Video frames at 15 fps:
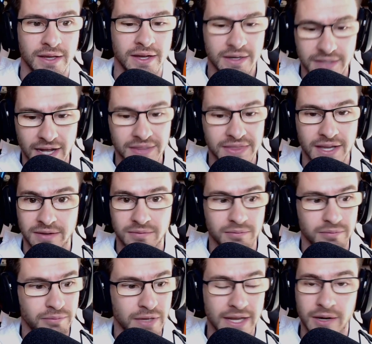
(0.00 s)
Not that
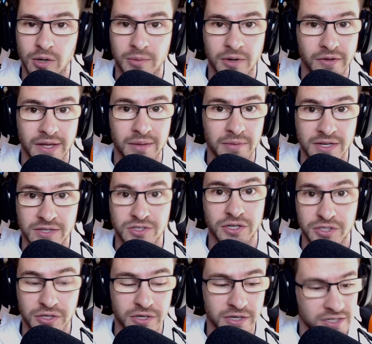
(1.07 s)
being at home all day means you're a turd.